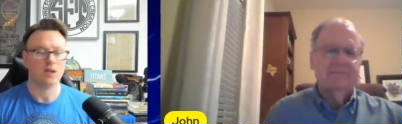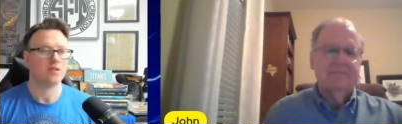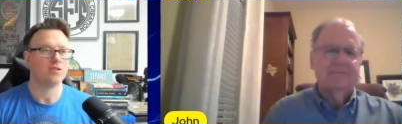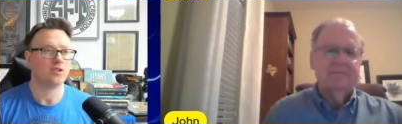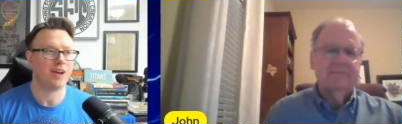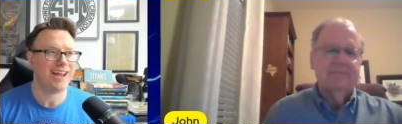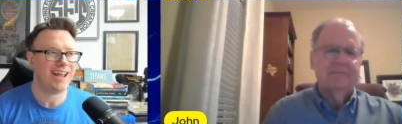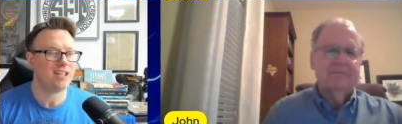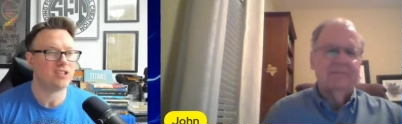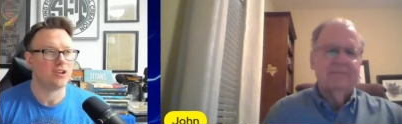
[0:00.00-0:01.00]
Speaker 1: It's a great
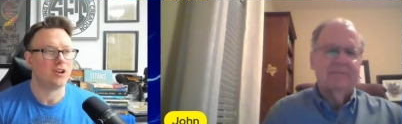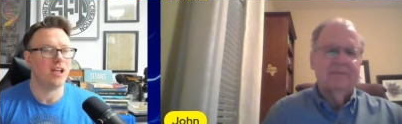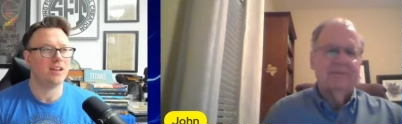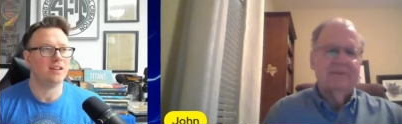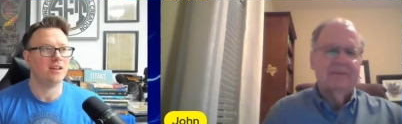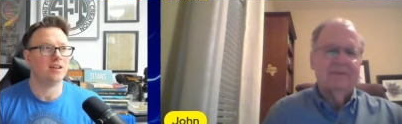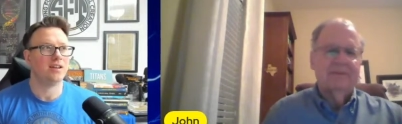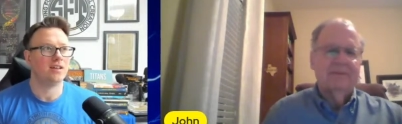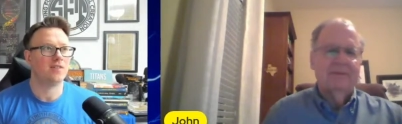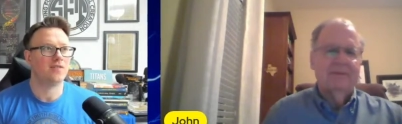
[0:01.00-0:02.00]
answer. And
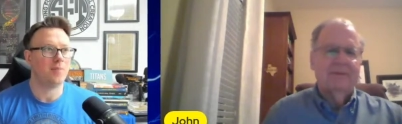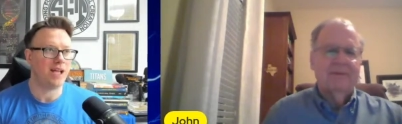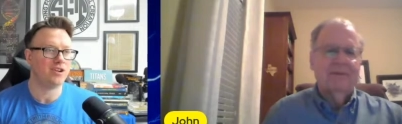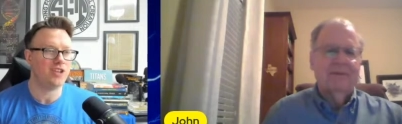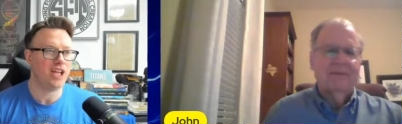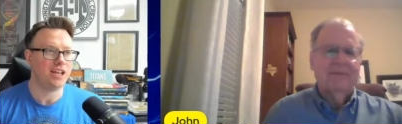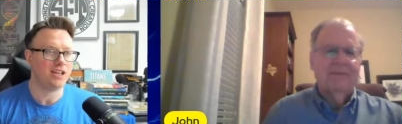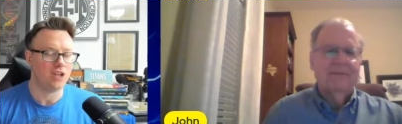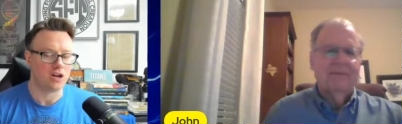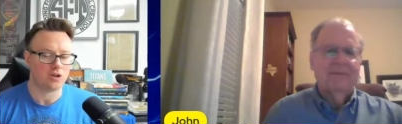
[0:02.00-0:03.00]
from my understanding,
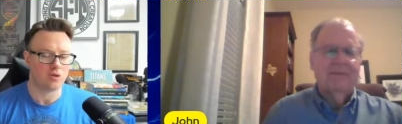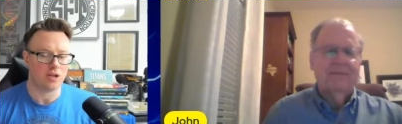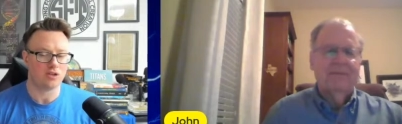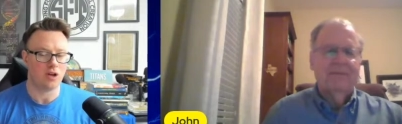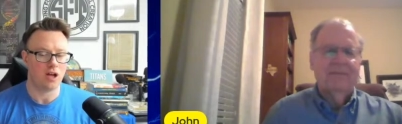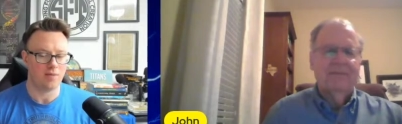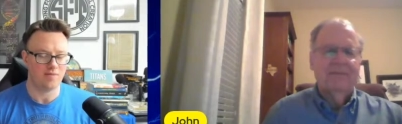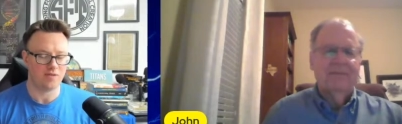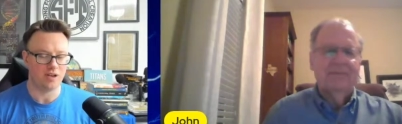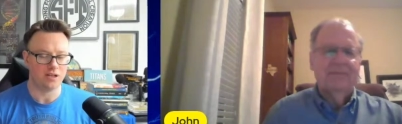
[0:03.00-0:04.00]
Dr. Russell
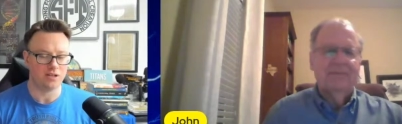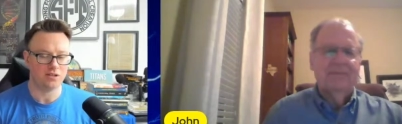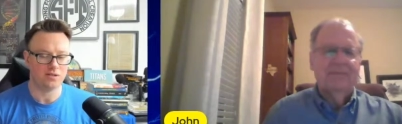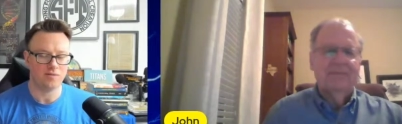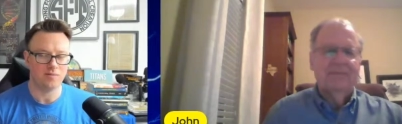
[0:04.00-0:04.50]
Humphreys